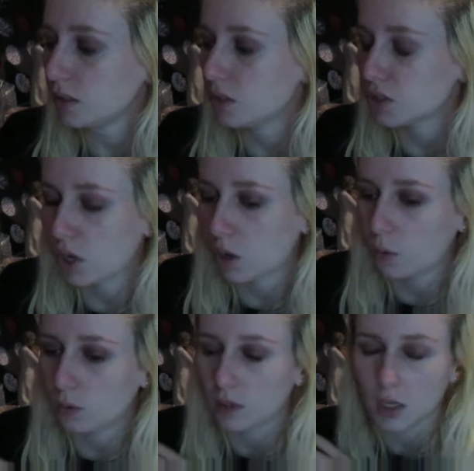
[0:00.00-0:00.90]

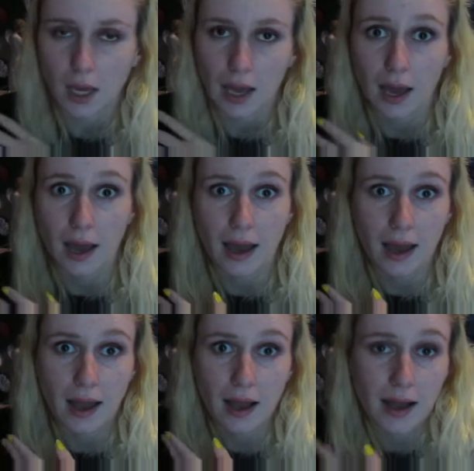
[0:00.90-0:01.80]
So,
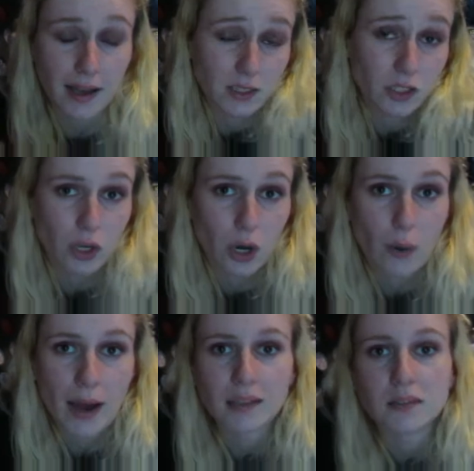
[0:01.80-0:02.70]
as you know,
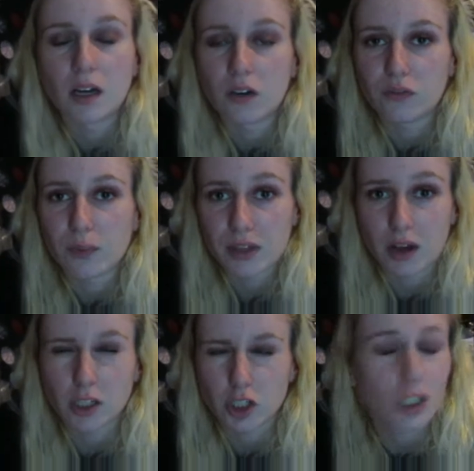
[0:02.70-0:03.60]
I love
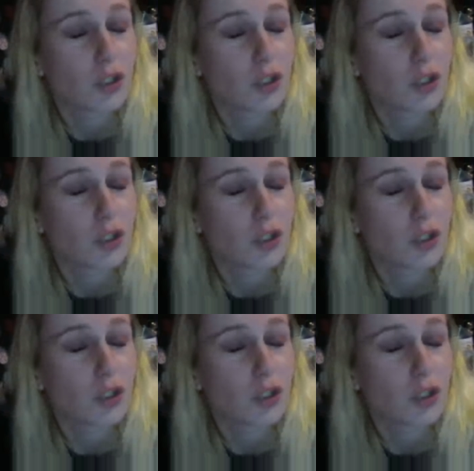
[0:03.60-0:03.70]
mythology.